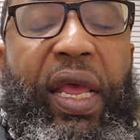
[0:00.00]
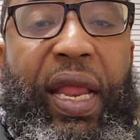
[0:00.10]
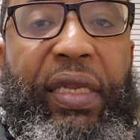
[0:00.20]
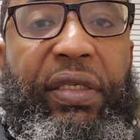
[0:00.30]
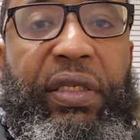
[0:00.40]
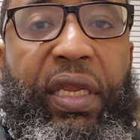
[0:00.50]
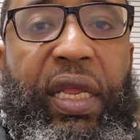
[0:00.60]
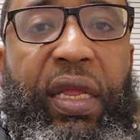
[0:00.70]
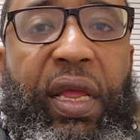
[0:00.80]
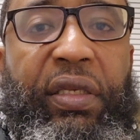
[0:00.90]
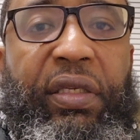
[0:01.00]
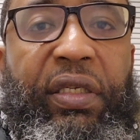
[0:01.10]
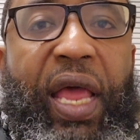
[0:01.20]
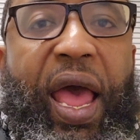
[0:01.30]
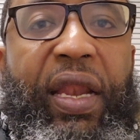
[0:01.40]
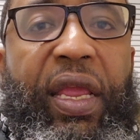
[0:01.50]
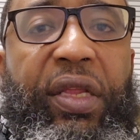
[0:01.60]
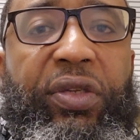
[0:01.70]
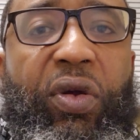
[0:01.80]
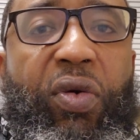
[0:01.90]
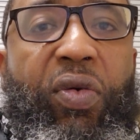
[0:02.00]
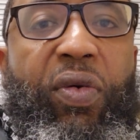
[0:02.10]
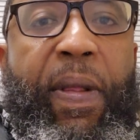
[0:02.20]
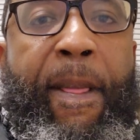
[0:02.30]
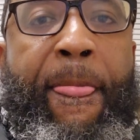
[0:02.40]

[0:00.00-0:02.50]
And I just think a society as whole,